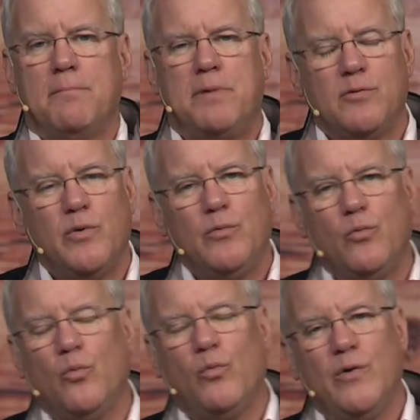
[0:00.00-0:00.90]
But we,
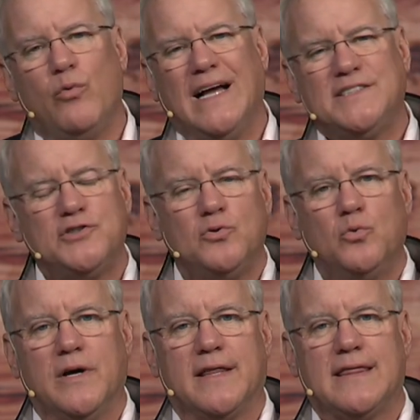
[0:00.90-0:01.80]
we wrestle
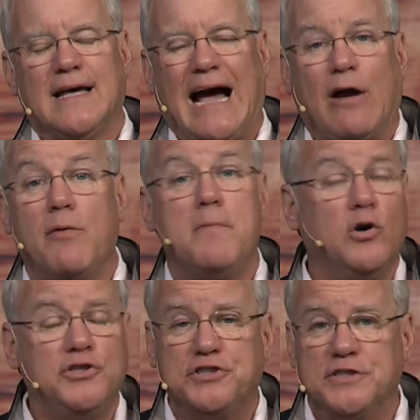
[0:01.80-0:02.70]
with our
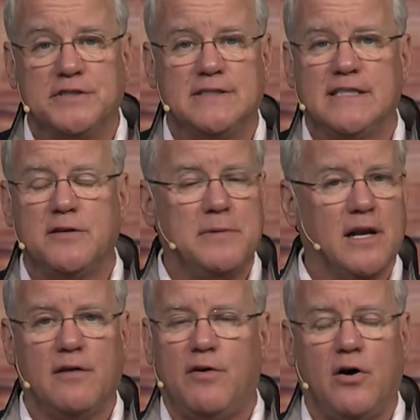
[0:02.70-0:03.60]
emotions in the
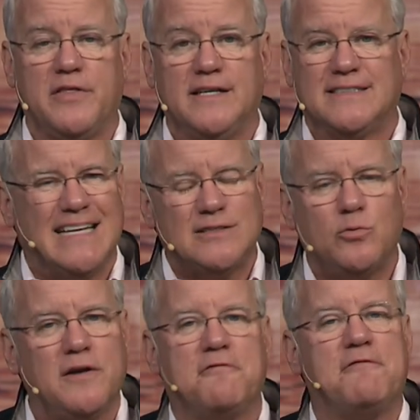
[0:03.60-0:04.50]
middle of all this. That's
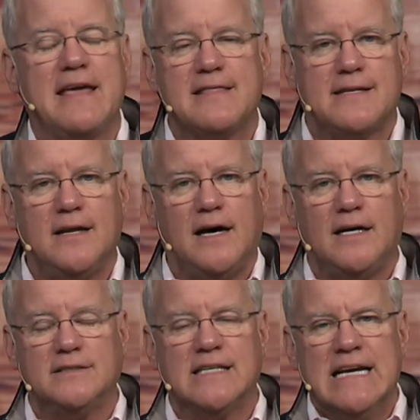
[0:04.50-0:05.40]
what faith
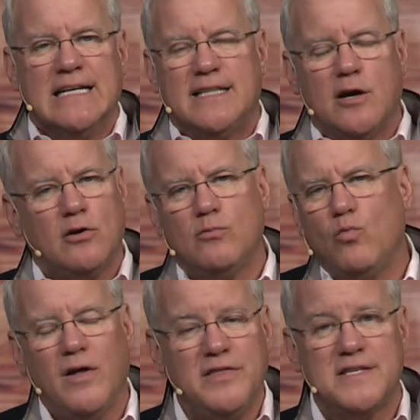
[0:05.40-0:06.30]
does. That on
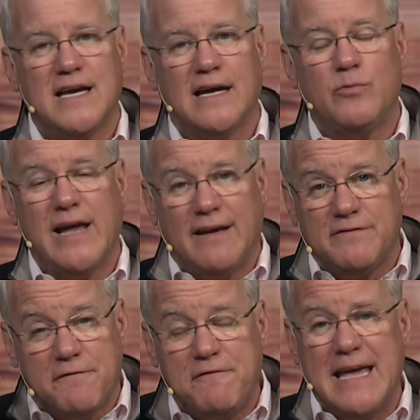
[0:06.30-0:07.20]
one side we have
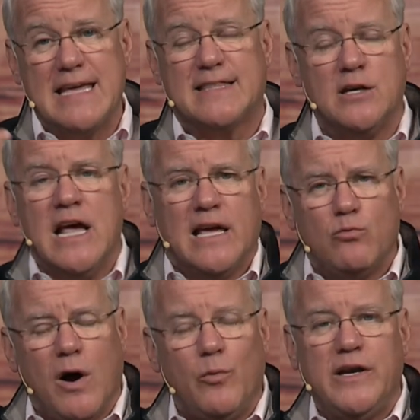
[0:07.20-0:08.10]
the faith and, and
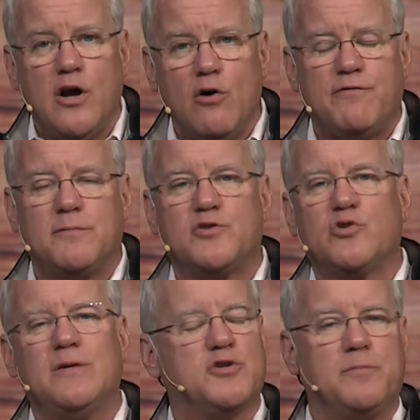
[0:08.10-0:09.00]
what we know from
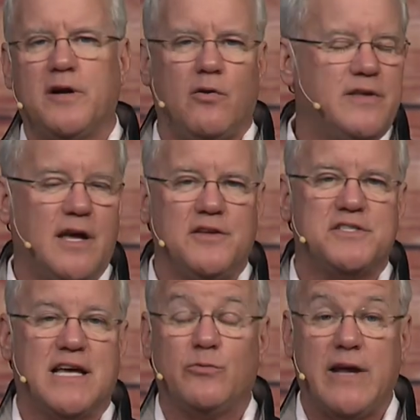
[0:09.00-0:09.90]
Scripture, but on the other
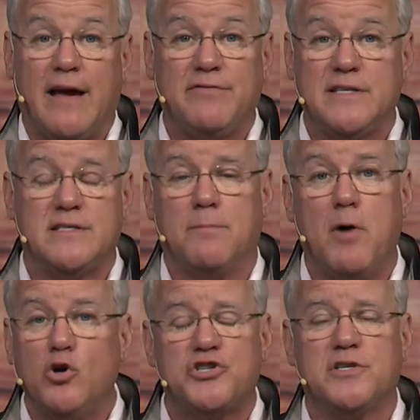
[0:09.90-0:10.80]
side we have these
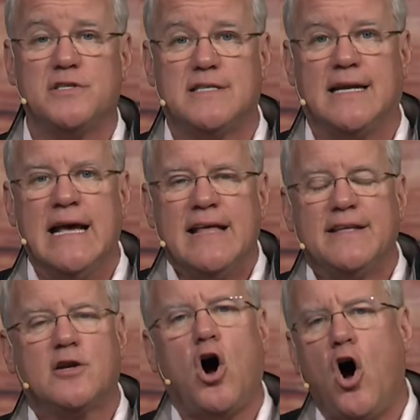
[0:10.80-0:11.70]
emotions that,
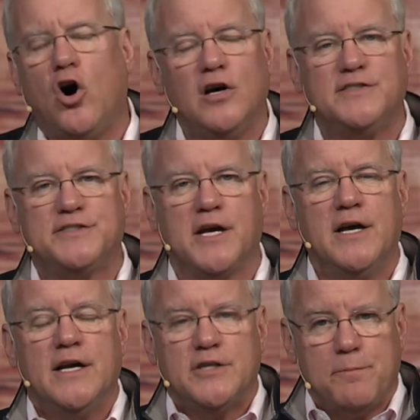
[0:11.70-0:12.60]
that call us to,
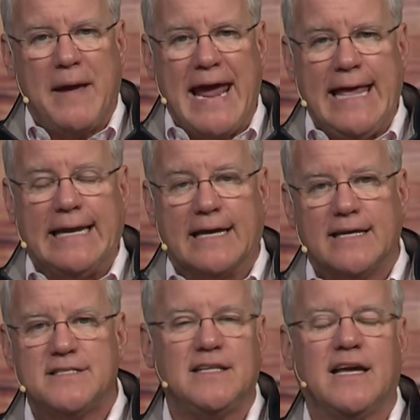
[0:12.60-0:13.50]
to panic.
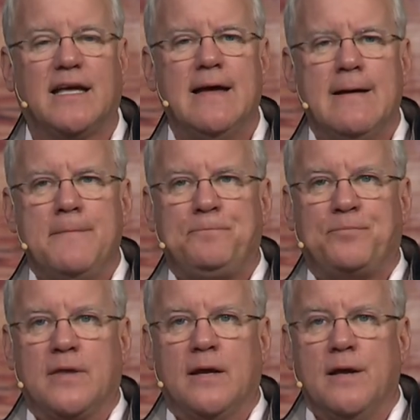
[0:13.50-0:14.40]
It's like
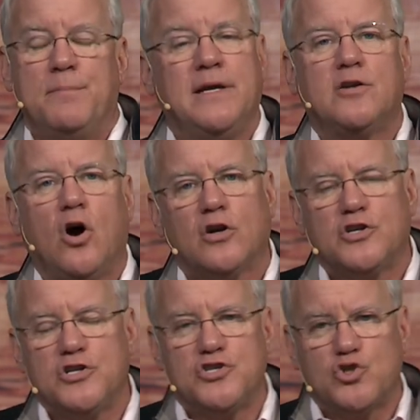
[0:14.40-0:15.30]
being taught
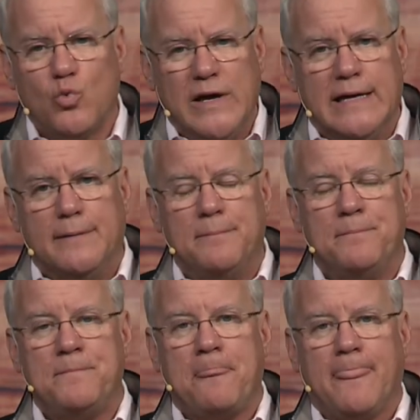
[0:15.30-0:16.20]
to swim
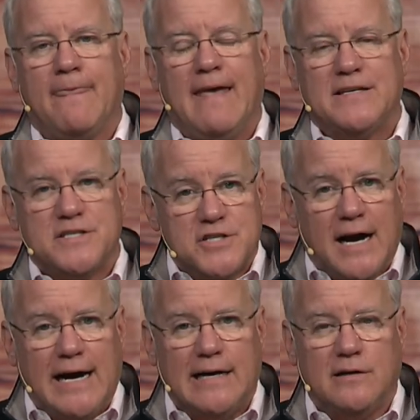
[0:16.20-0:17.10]
as a
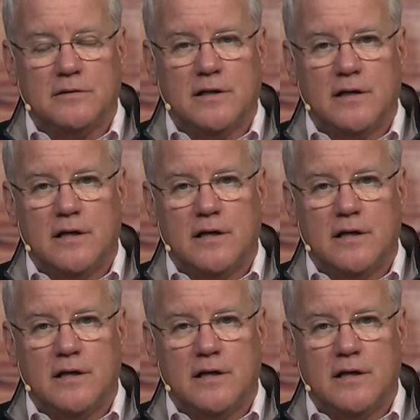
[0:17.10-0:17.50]
child.